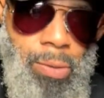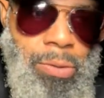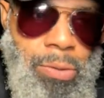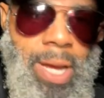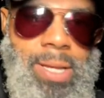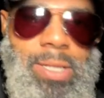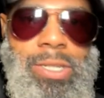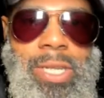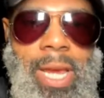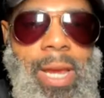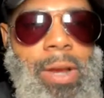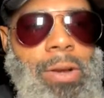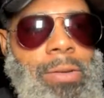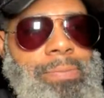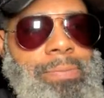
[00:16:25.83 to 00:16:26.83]
you guys
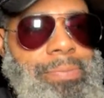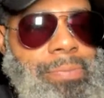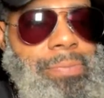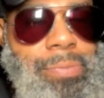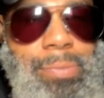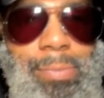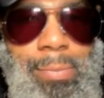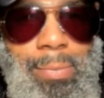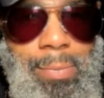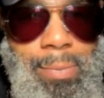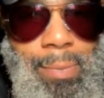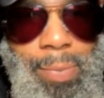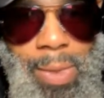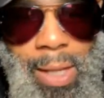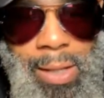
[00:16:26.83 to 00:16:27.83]
share
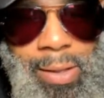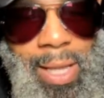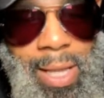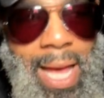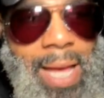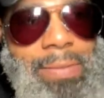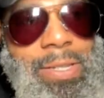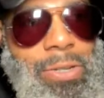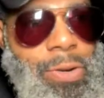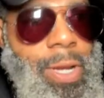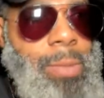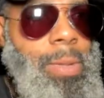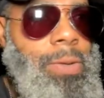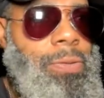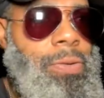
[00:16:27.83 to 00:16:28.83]
the live
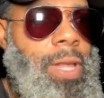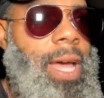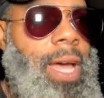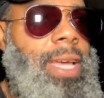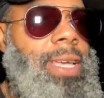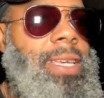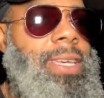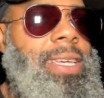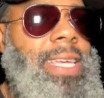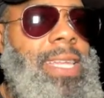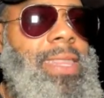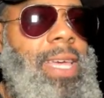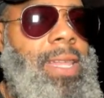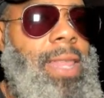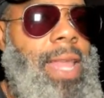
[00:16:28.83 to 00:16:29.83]
stream if you like. Hit
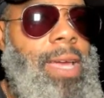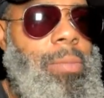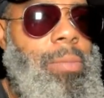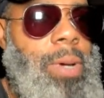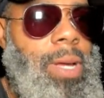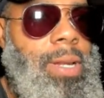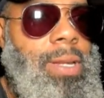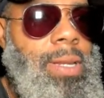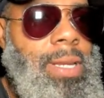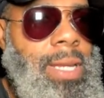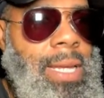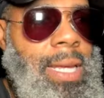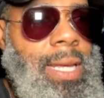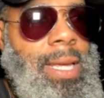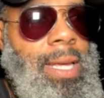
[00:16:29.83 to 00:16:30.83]
that like button
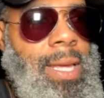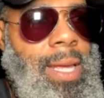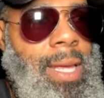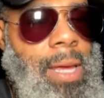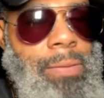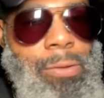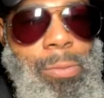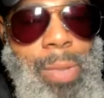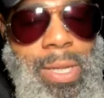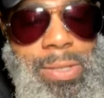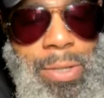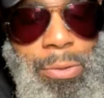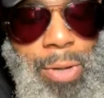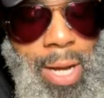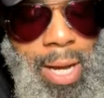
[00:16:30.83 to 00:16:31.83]
if you be
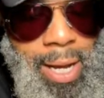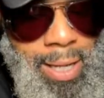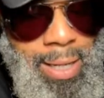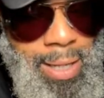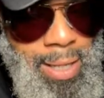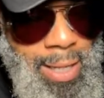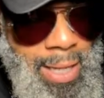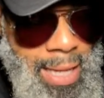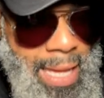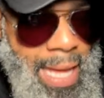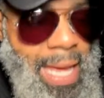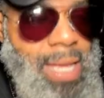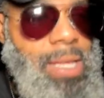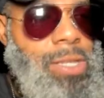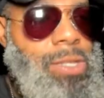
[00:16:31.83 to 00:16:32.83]
so kind.
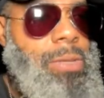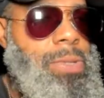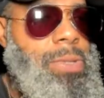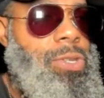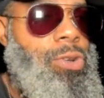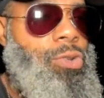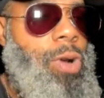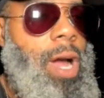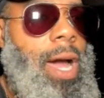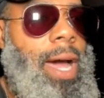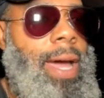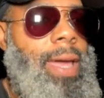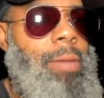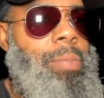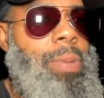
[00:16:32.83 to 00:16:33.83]
And
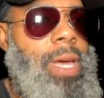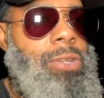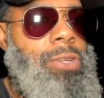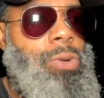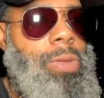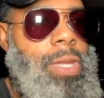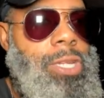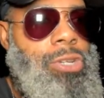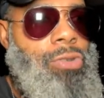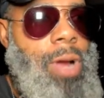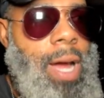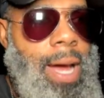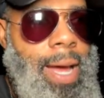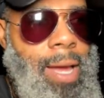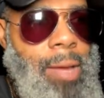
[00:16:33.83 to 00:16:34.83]
subscribe and join the
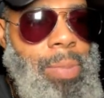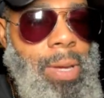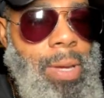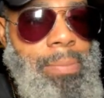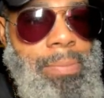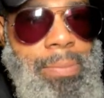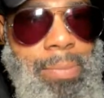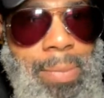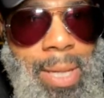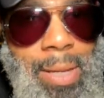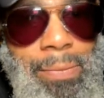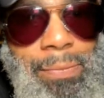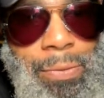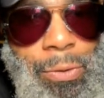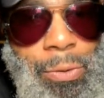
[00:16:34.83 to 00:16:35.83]
tribe
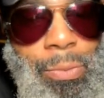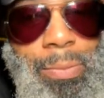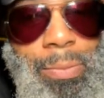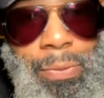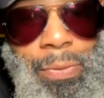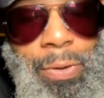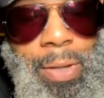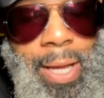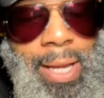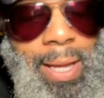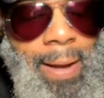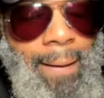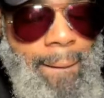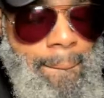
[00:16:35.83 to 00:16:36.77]
if you feel like it.